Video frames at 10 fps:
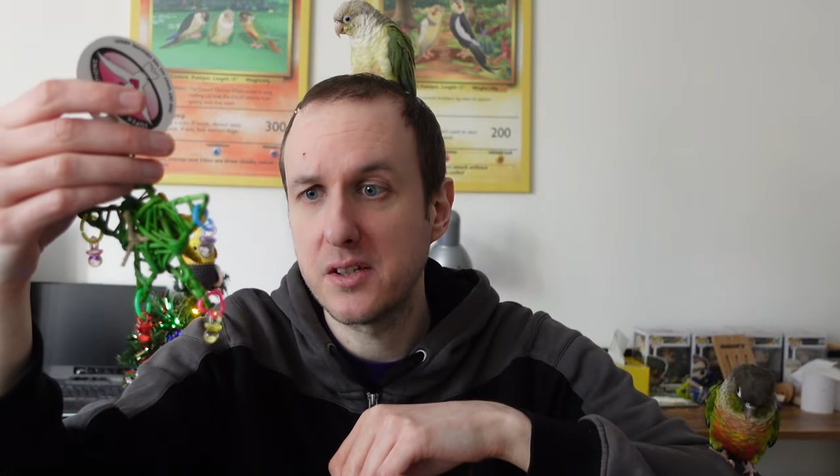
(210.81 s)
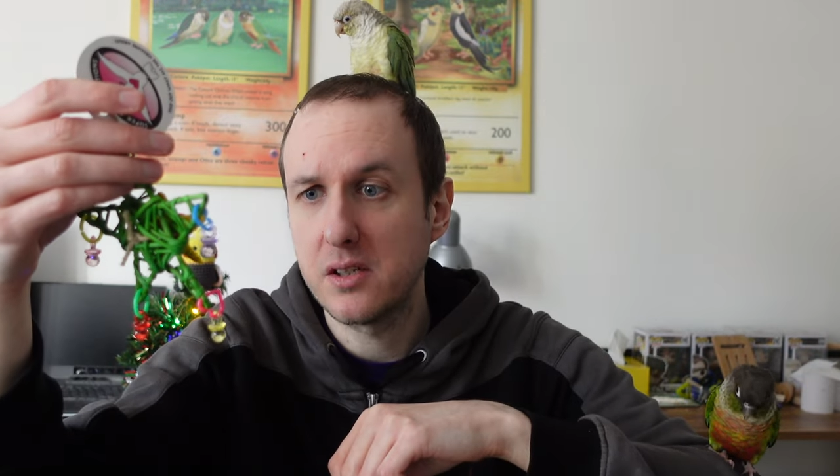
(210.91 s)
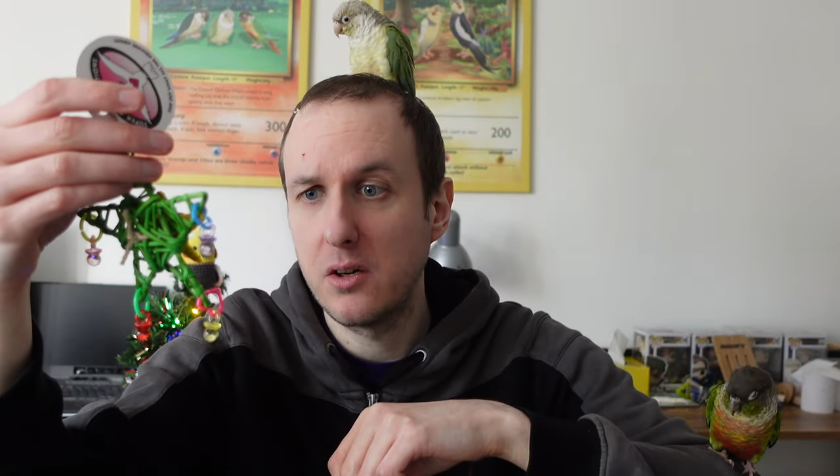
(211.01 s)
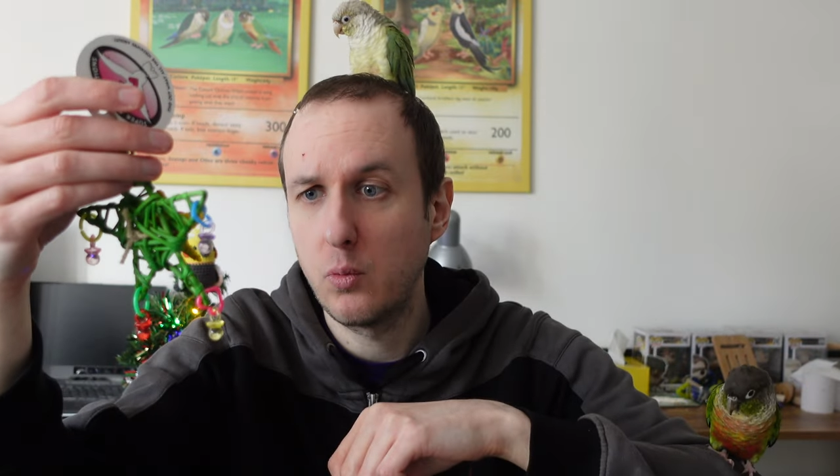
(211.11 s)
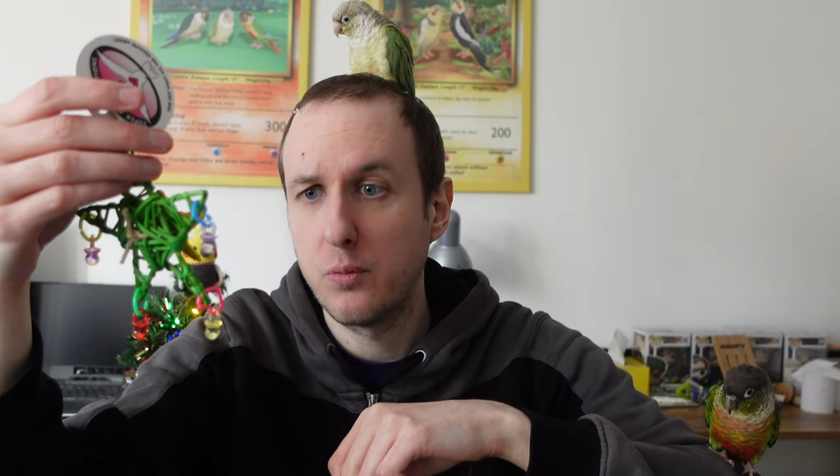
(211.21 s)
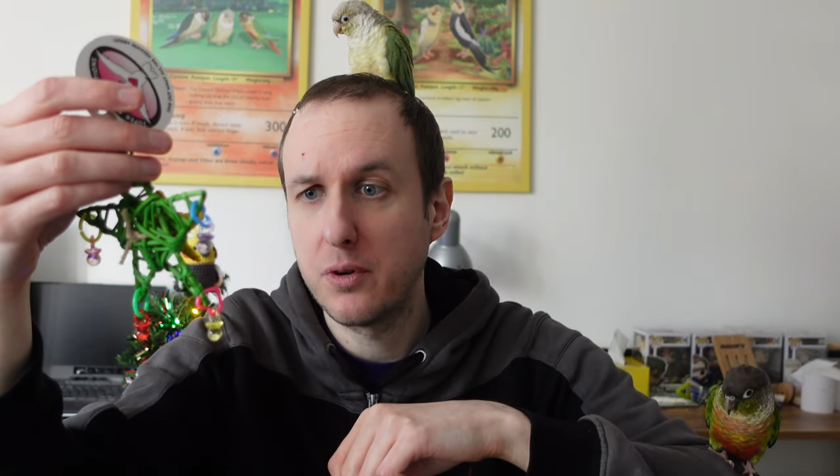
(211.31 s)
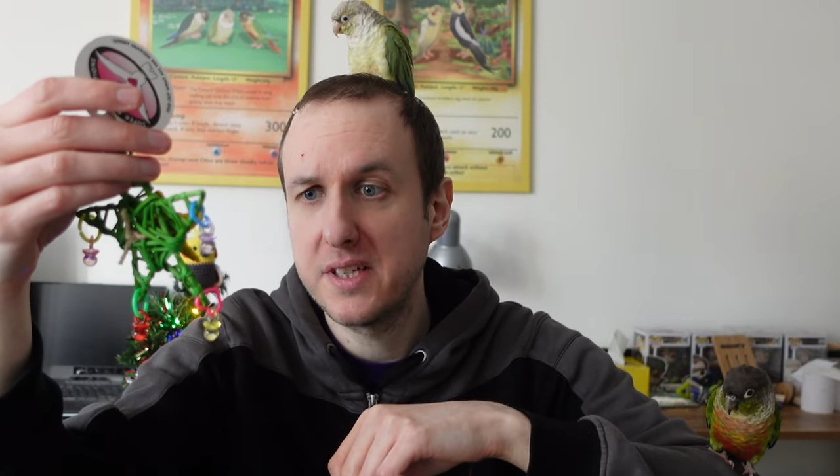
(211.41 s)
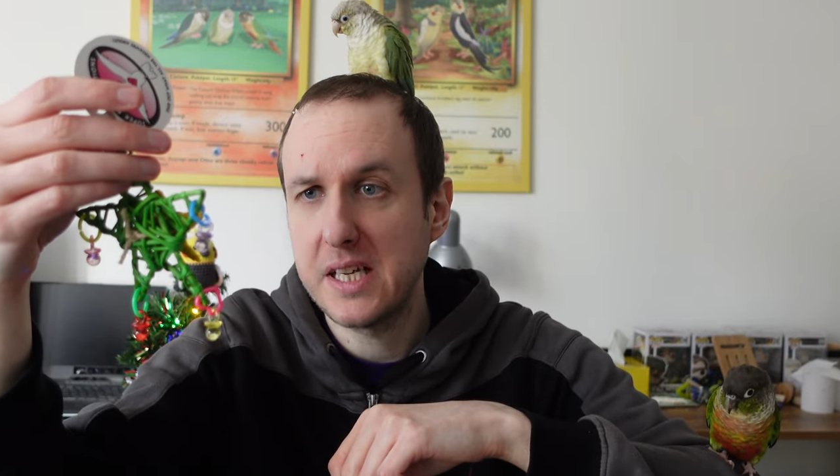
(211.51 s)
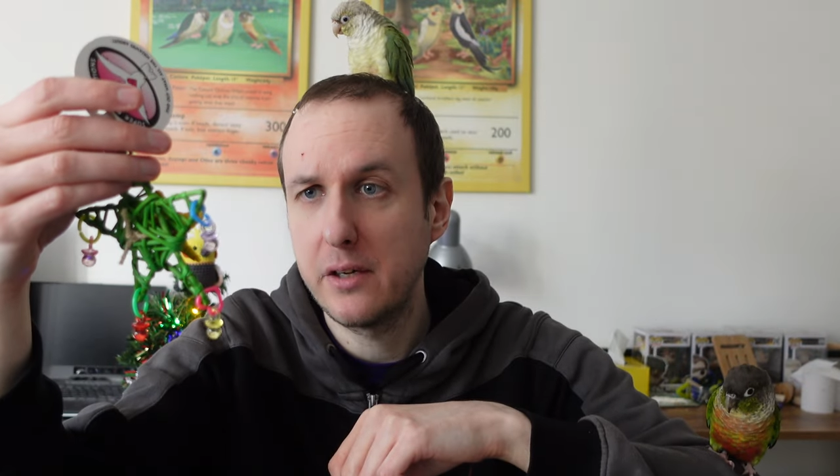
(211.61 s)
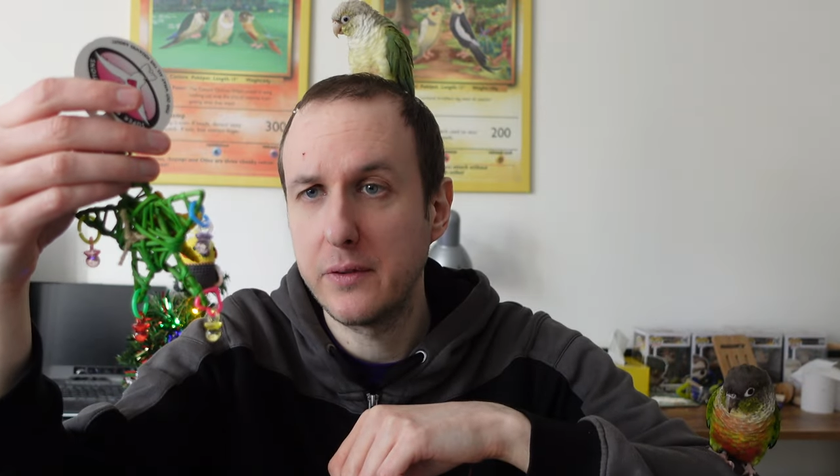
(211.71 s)
So we'll probably
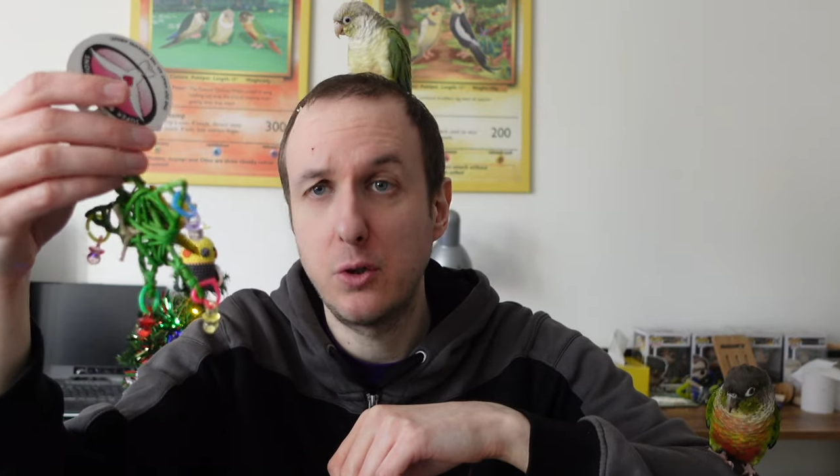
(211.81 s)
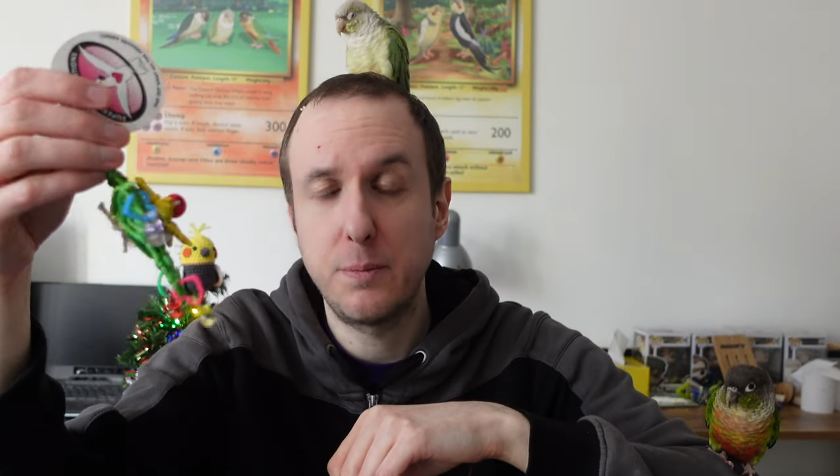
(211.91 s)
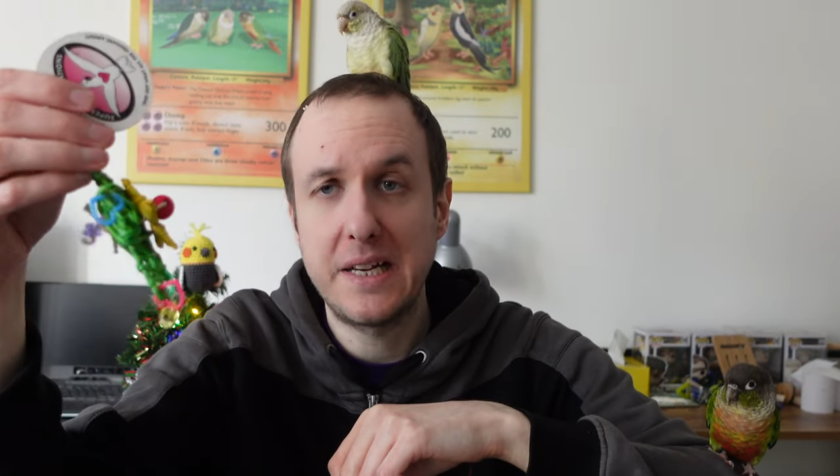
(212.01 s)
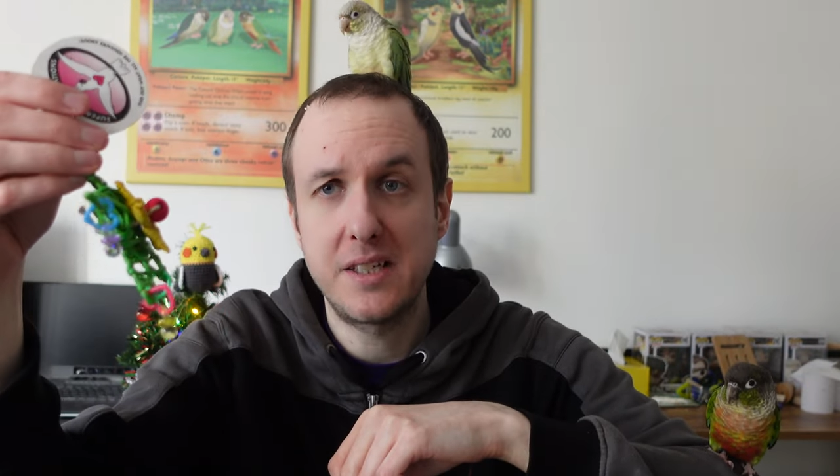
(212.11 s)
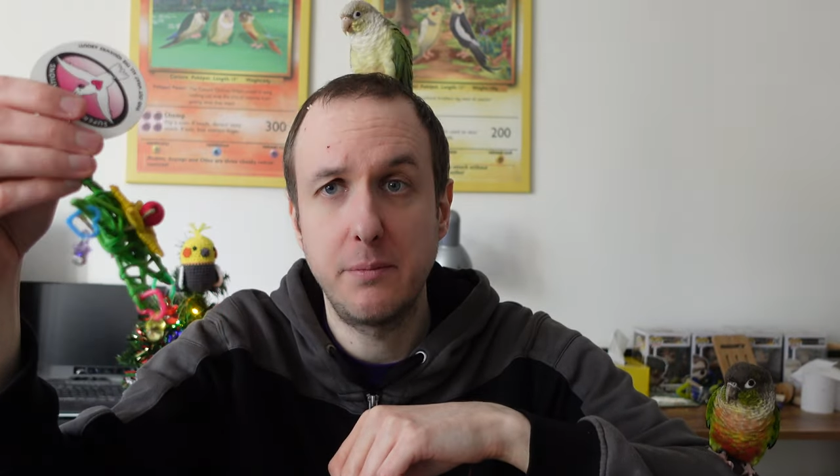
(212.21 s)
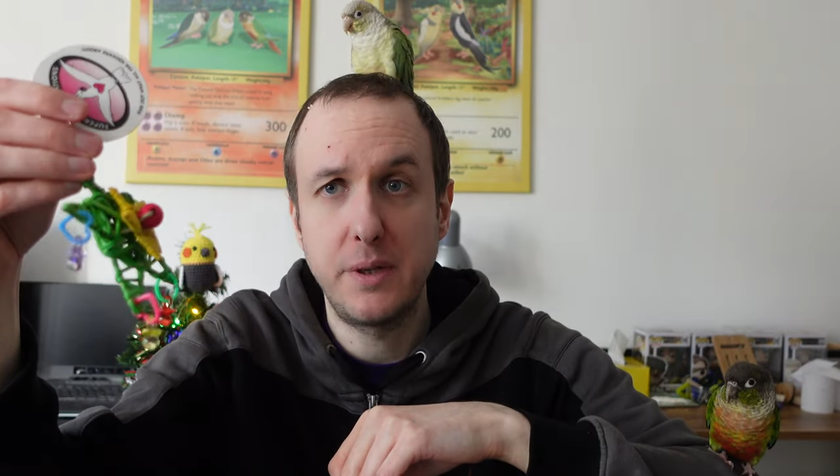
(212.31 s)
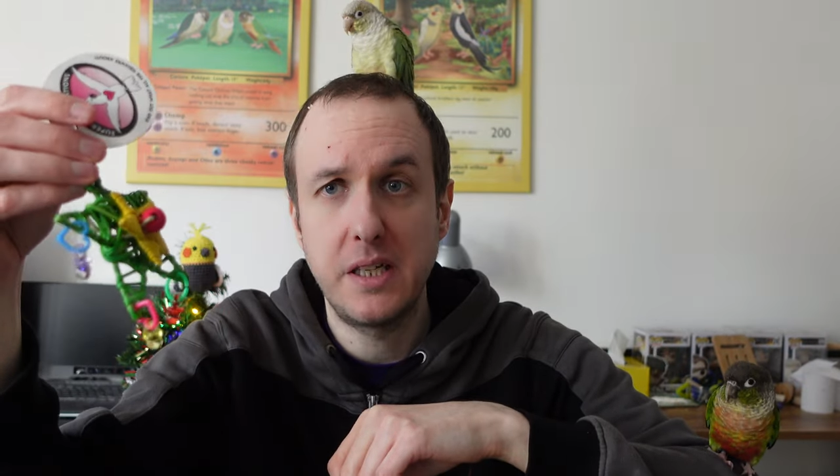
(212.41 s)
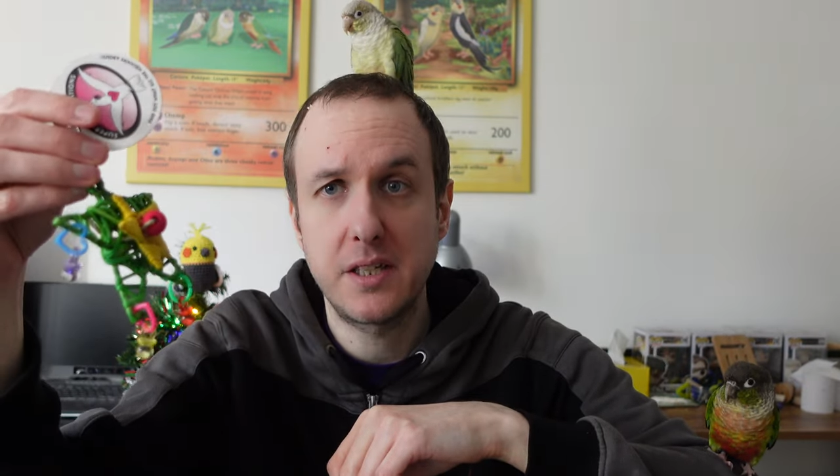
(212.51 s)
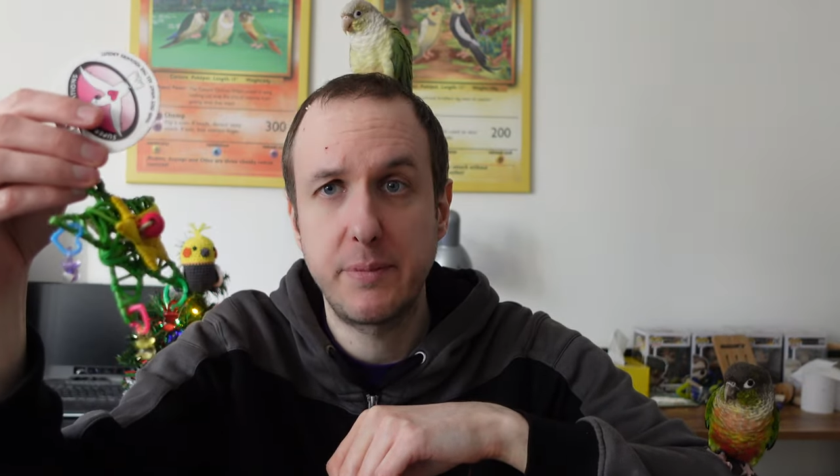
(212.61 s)
take the little plastic bits,